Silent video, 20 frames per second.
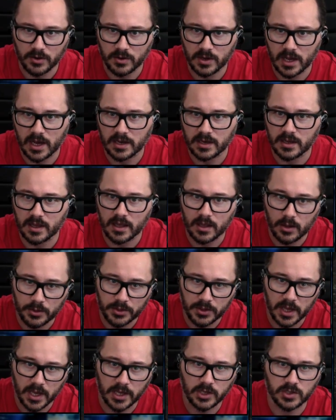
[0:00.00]
You got a
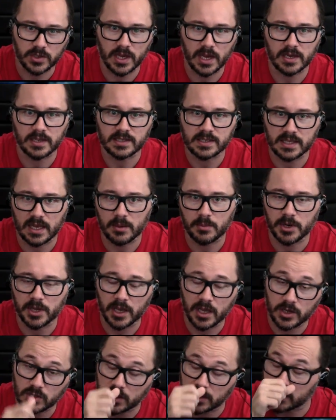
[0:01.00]
health gauge and you got a stamina
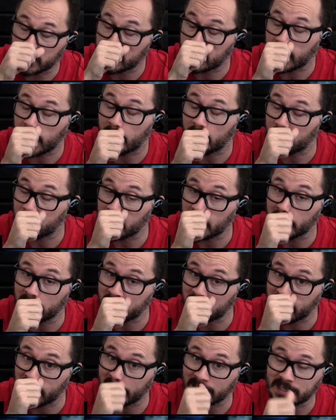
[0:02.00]
gauge on the top
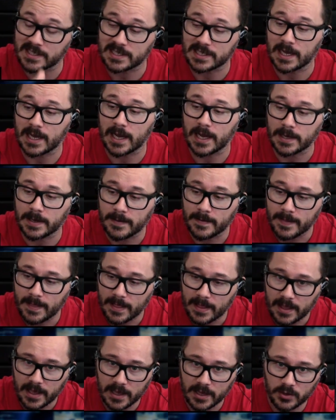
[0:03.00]
left-hand side,
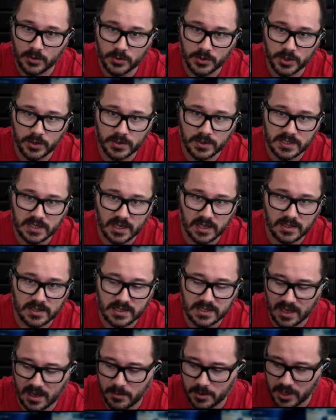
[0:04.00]
and you'll notice that the
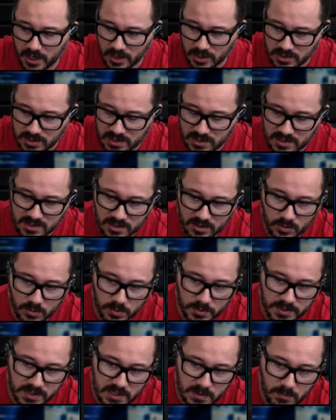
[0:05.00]
stamina gauge is
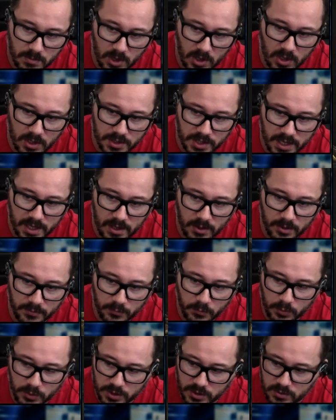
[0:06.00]
considerably small. Now,
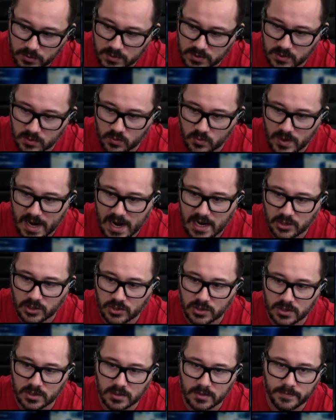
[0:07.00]
if we use a
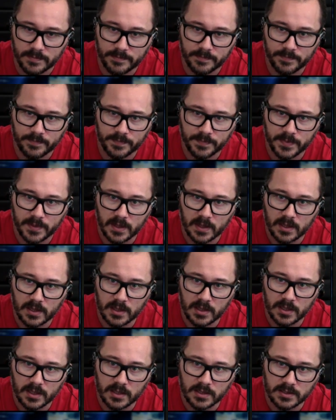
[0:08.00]
ration,
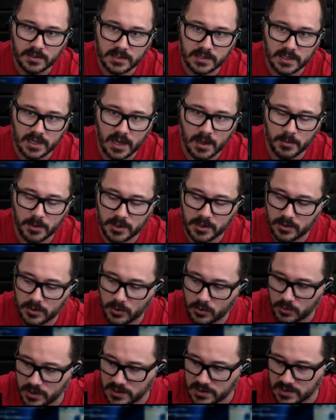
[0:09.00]
stamina
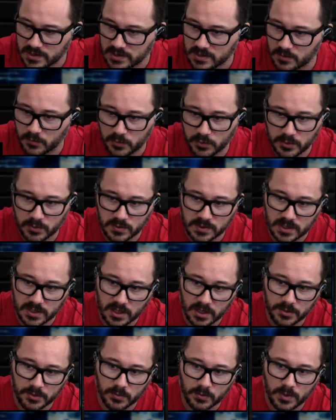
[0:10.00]
increases. If we use
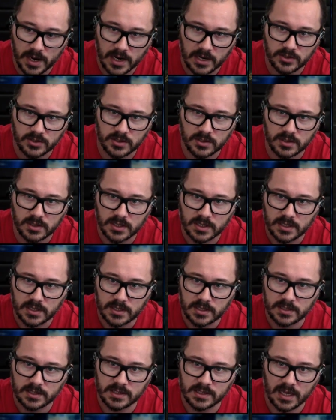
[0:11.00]
another ration,
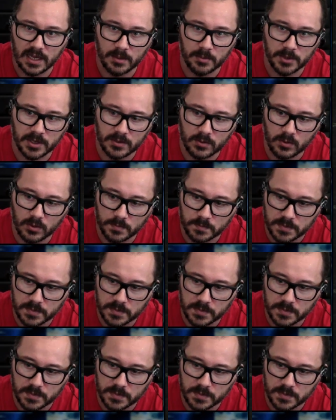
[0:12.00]
stamina